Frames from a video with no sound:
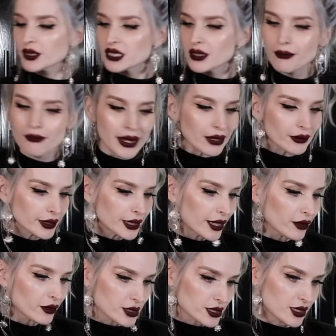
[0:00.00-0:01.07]
some
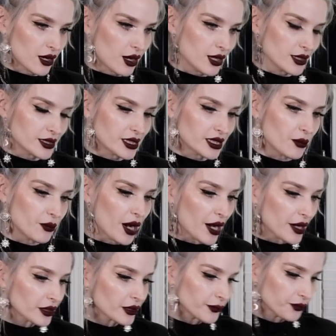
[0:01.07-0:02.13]
marinara sauce at the
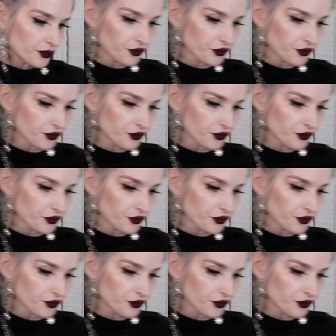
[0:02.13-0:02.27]
bottom